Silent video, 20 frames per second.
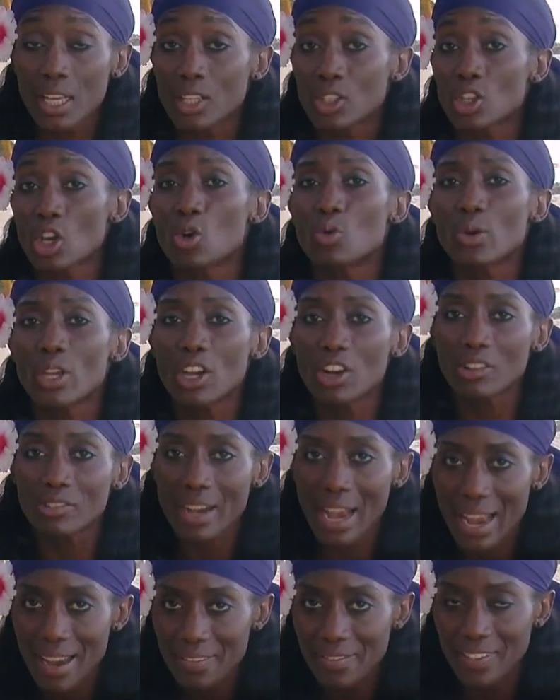So we
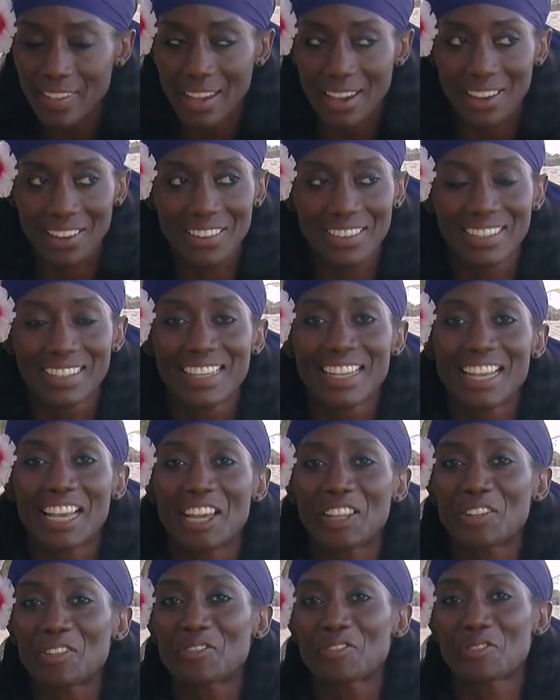arrived there
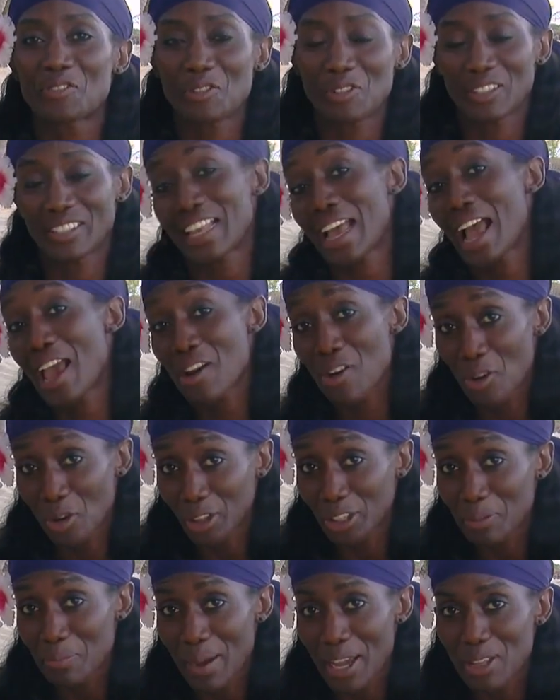and of course I
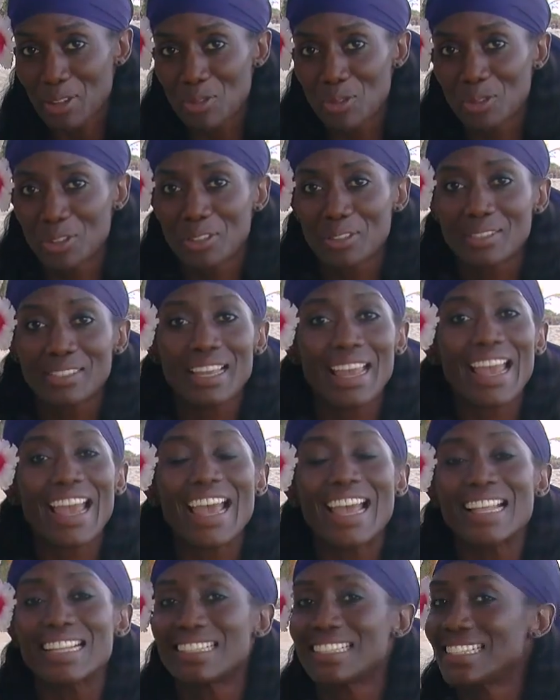ordered my noodles
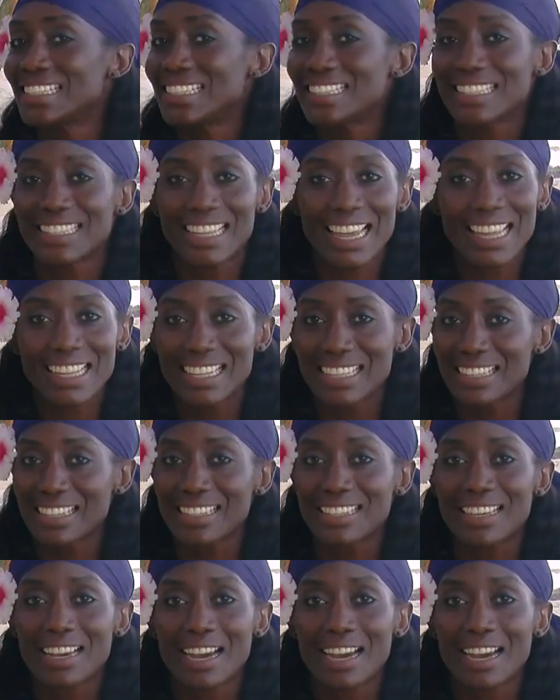and they didn't